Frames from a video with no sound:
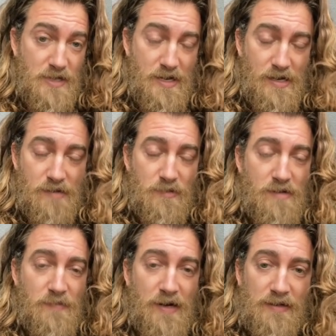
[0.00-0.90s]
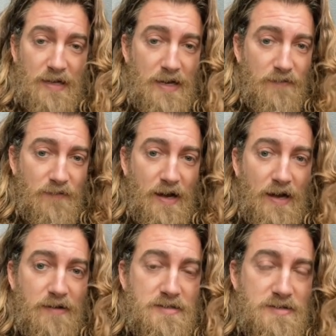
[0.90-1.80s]
time in my life,
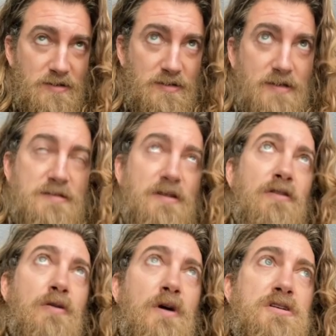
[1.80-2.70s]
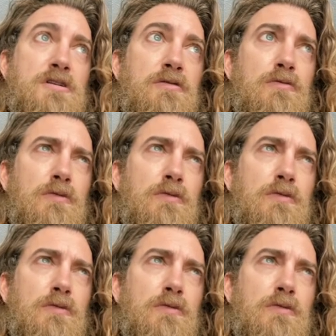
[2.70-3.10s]
I seriously considered the question,